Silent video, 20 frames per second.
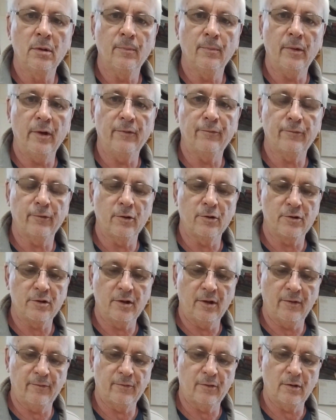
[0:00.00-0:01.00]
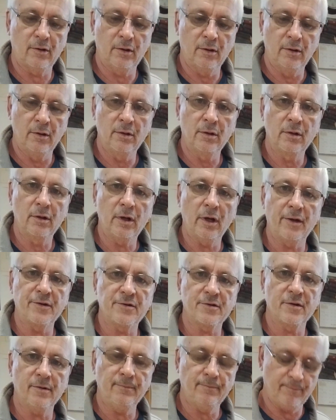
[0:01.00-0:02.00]
my first ever
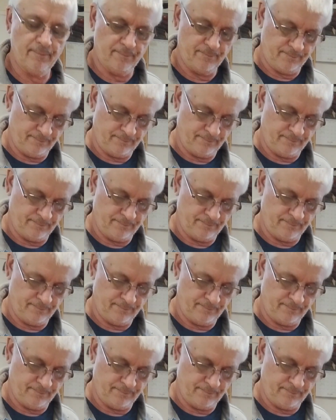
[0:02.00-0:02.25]
custom.